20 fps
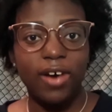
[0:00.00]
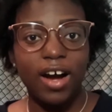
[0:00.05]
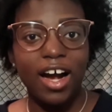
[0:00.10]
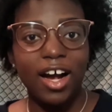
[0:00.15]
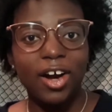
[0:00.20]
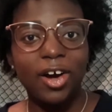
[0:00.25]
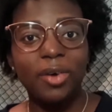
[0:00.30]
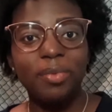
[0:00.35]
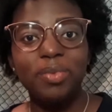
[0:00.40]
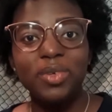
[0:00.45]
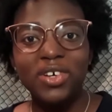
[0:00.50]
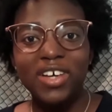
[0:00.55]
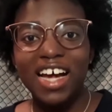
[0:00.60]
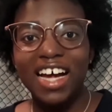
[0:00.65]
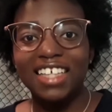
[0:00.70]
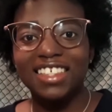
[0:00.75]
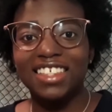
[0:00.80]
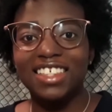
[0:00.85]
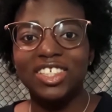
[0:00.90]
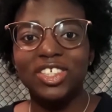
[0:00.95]
I hope you
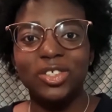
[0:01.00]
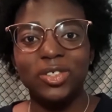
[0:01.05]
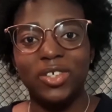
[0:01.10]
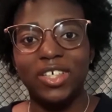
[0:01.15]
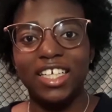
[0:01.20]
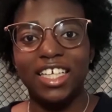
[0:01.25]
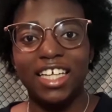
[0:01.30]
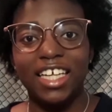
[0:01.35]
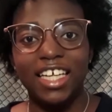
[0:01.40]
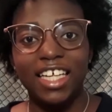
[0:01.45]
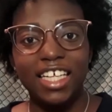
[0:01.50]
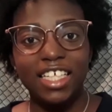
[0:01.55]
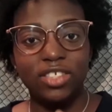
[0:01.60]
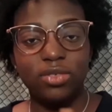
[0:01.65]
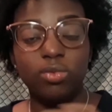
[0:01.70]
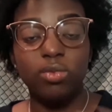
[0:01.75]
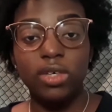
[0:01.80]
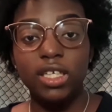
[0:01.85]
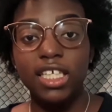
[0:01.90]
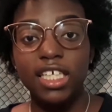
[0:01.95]
guys enjoyed it.
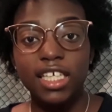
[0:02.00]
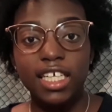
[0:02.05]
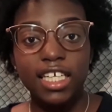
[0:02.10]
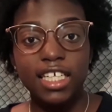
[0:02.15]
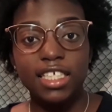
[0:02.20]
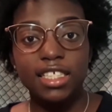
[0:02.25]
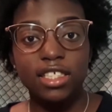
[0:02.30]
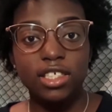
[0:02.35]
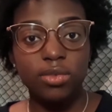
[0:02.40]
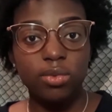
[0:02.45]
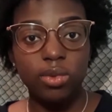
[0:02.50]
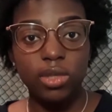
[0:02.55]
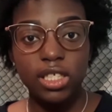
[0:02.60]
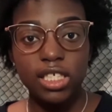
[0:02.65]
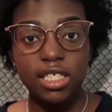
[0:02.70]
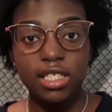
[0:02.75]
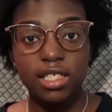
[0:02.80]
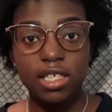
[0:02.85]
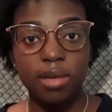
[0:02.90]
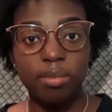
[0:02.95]
It's really easy,
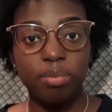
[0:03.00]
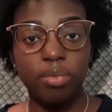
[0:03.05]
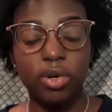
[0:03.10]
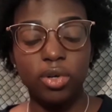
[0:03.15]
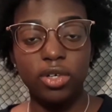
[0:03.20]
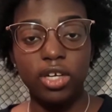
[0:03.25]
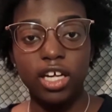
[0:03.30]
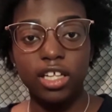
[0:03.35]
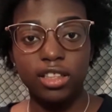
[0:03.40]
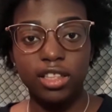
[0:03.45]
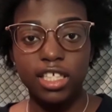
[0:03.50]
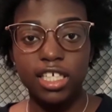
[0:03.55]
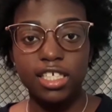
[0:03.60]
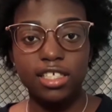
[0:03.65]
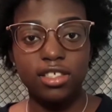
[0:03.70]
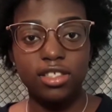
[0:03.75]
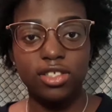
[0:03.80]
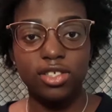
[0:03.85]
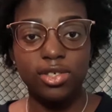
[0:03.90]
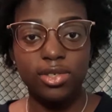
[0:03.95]
really simple,
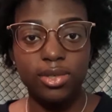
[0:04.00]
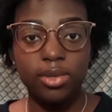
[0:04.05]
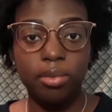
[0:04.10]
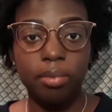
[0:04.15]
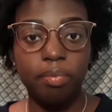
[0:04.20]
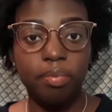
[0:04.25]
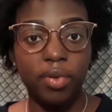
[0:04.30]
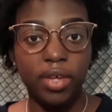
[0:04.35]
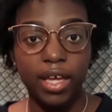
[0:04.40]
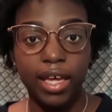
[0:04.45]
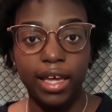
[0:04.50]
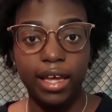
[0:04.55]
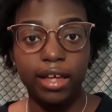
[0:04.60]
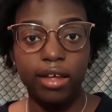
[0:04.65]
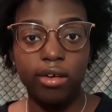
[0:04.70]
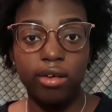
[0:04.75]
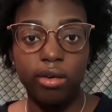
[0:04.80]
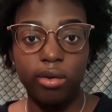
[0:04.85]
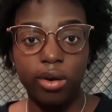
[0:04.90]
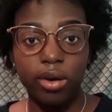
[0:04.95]
nothing too
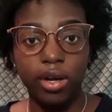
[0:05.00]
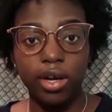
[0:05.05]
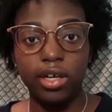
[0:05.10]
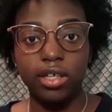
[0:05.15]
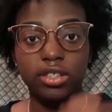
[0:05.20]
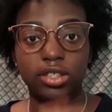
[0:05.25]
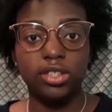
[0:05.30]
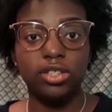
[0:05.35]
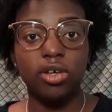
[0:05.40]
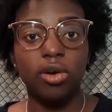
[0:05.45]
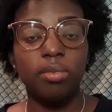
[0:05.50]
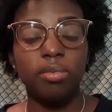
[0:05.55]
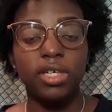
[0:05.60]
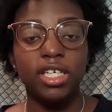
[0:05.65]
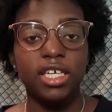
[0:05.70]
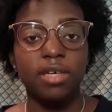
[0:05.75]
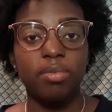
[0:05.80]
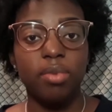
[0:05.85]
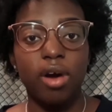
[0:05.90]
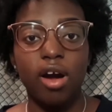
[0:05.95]
big or so
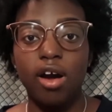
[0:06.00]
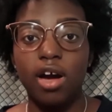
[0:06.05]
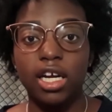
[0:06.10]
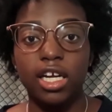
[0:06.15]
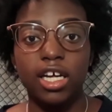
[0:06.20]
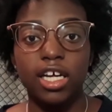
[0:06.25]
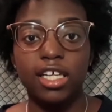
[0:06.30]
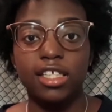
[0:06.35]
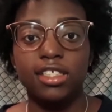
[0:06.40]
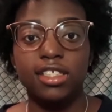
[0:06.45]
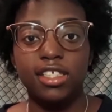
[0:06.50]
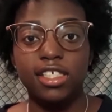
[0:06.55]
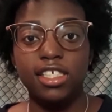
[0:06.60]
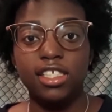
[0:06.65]
many products.